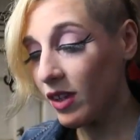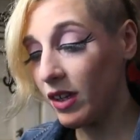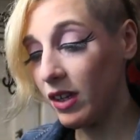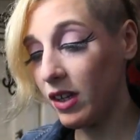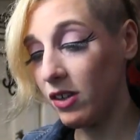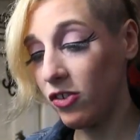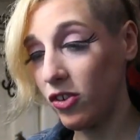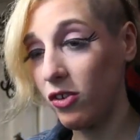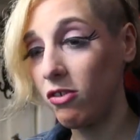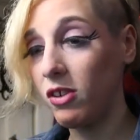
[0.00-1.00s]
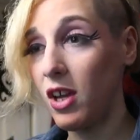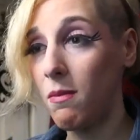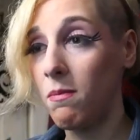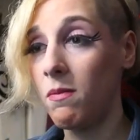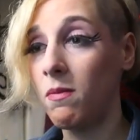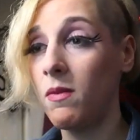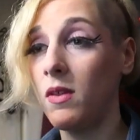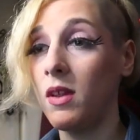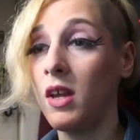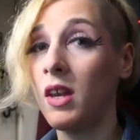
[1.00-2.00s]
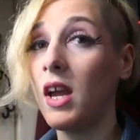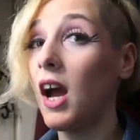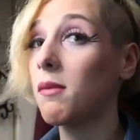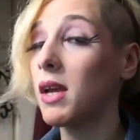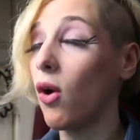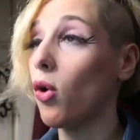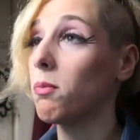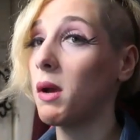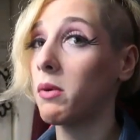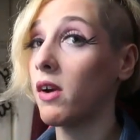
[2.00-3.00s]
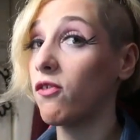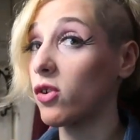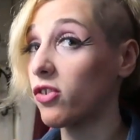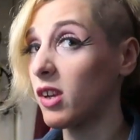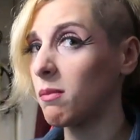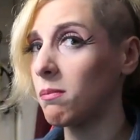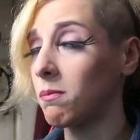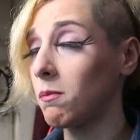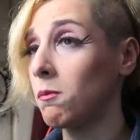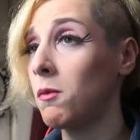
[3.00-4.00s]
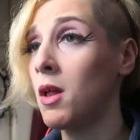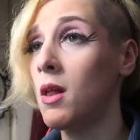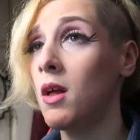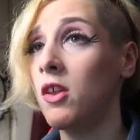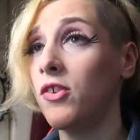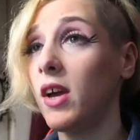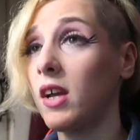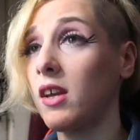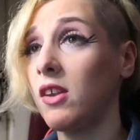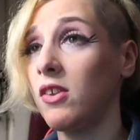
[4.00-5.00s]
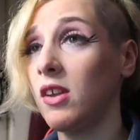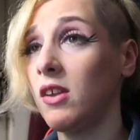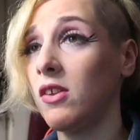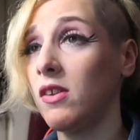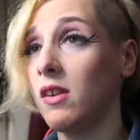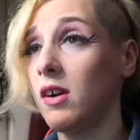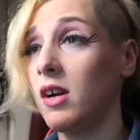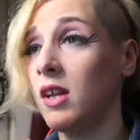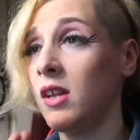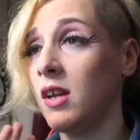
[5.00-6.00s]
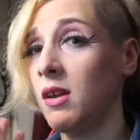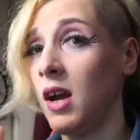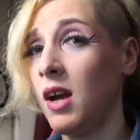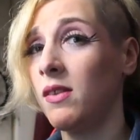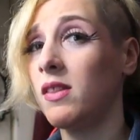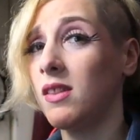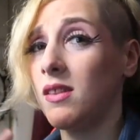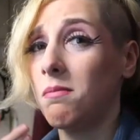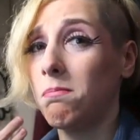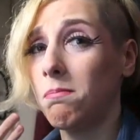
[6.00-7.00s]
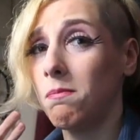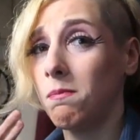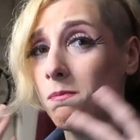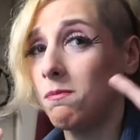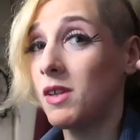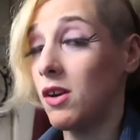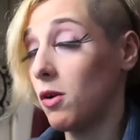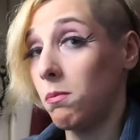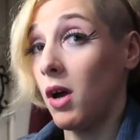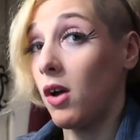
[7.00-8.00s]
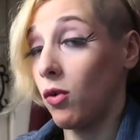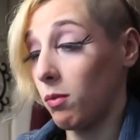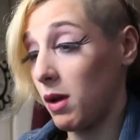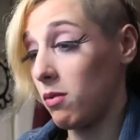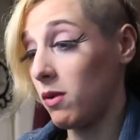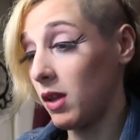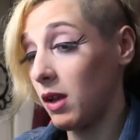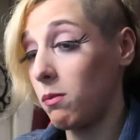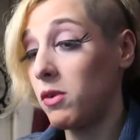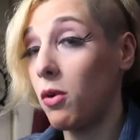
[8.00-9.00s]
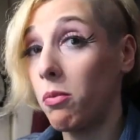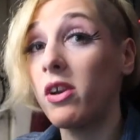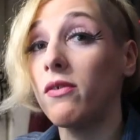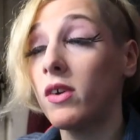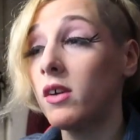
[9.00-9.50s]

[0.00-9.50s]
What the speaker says: And then, so they had me hold my breath for some seconds, and and then, not hold my, breathe.